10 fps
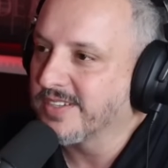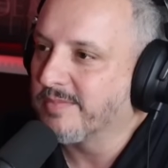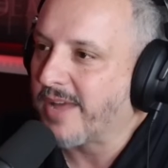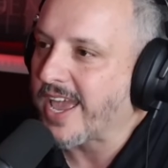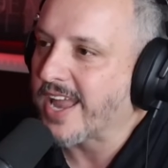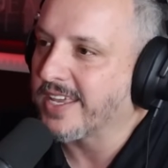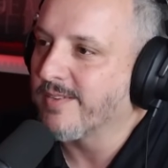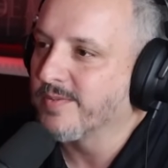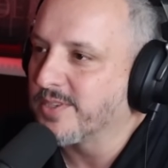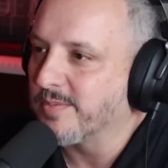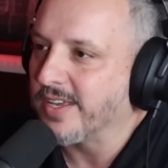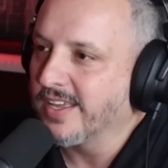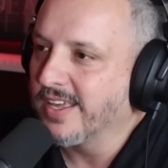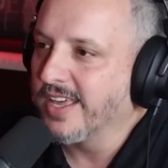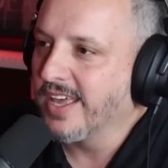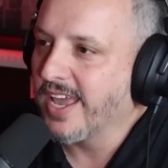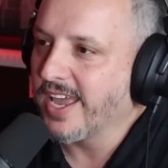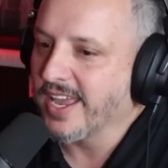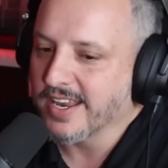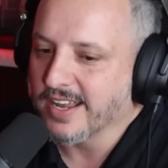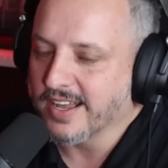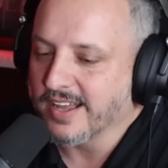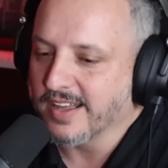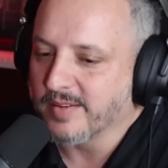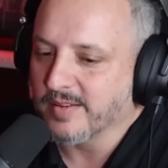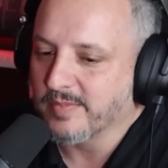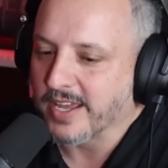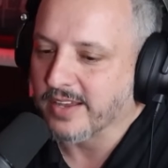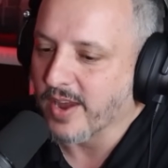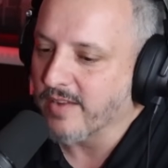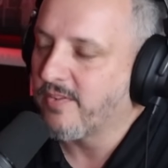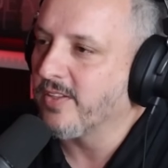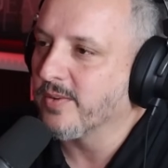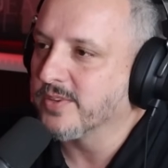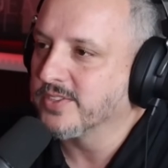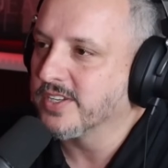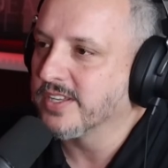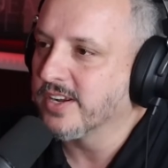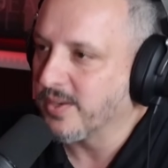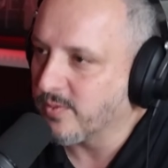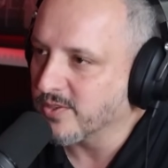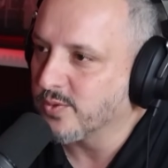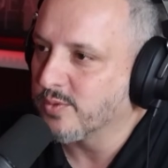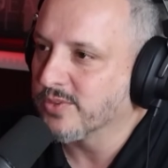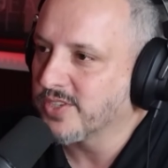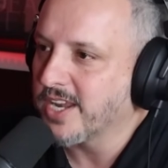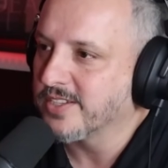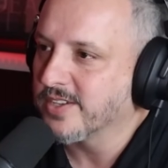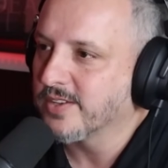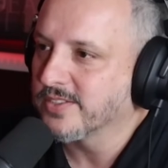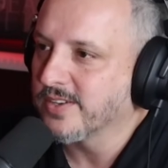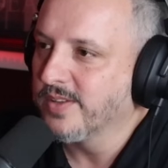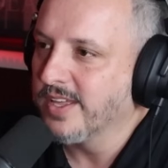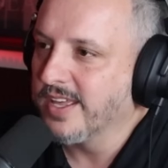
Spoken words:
My aunt gave them to me. And my grandfather was in there. He went to school in Mercedes also.